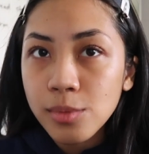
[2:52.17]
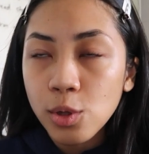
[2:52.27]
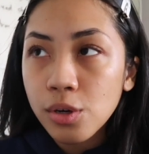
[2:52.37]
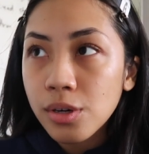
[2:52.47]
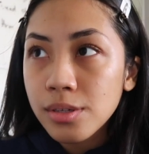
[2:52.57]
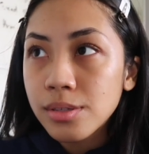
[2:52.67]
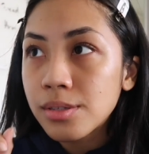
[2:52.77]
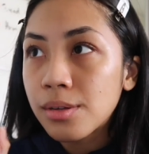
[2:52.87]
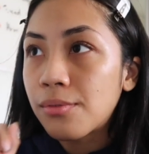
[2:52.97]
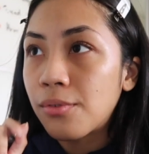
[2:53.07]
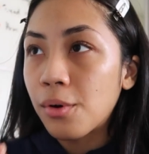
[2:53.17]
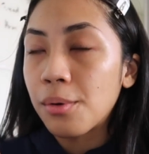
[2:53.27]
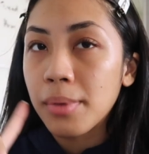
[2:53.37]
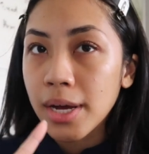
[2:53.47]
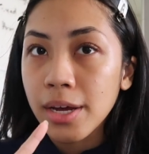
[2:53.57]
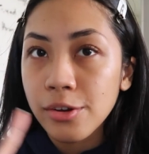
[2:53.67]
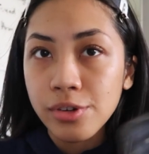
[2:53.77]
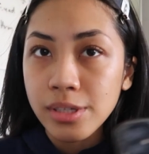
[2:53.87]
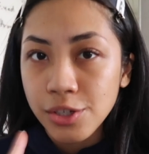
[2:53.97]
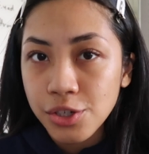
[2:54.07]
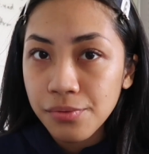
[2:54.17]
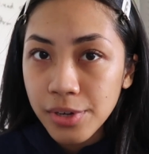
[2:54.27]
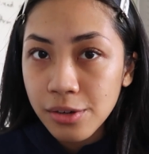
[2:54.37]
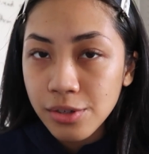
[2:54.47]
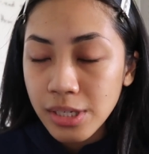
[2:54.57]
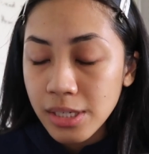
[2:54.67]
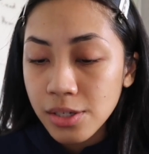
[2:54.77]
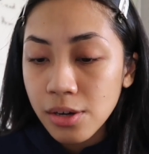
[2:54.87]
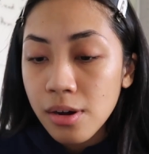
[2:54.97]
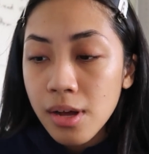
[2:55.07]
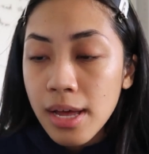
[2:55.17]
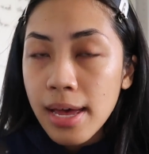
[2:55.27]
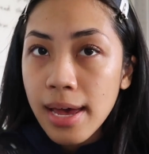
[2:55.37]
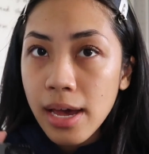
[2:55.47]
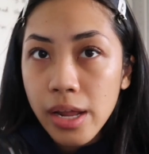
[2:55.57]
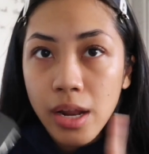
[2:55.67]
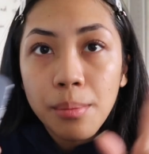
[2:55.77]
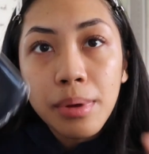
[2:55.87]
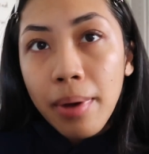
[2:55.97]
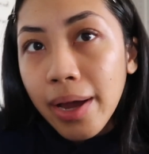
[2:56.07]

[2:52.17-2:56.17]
looks for my transition videos on TikTok and I'll be